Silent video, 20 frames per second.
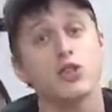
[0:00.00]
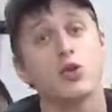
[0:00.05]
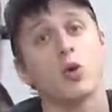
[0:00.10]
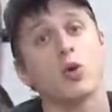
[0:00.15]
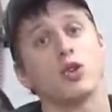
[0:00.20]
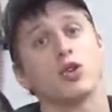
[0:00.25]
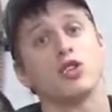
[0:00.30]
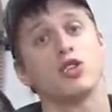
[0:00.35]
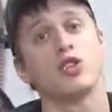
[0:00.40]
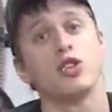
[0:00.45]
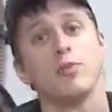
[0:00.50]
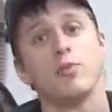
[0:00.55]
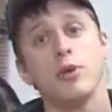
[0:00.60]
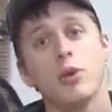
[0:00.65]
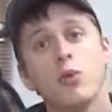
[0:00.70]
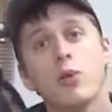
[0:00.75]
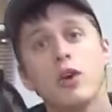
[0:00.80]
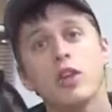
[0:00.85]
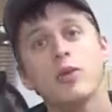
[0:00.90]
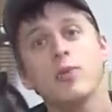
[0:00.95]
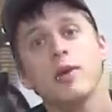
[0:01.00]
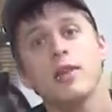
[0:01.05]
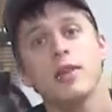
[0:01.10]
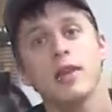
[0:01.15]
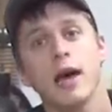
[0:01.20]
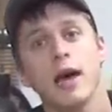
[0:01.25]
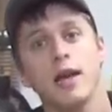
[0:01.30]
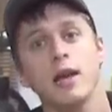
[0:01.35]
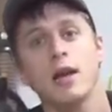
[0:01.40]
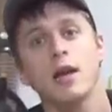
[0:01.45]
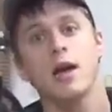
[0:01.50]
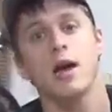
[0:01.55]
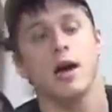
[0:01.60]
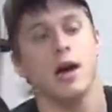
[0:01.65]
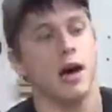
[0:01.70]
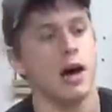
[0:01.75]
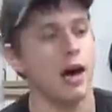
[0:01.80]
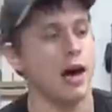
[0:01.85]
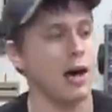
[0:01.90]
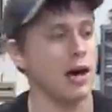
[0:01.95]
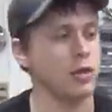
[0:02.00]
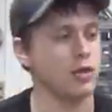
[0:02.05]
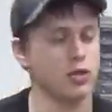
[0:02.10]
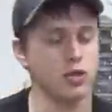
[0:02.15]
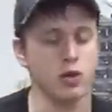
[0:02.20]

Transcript: Jordan should be with me then, uh,